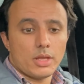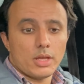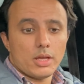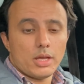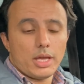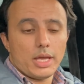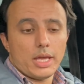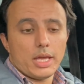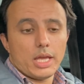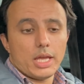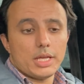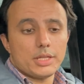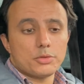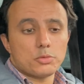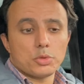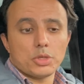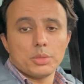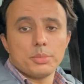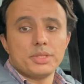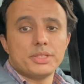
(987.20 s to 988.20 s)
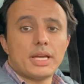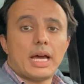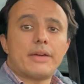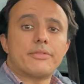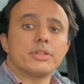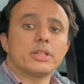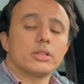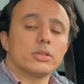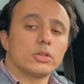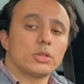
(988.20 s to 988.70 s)
And we're going to be
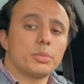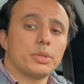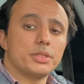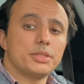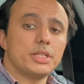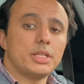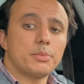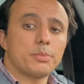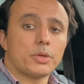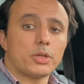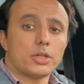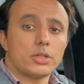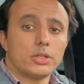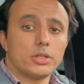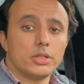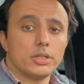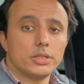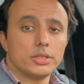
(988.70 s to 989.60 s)
diving a little bit deeper,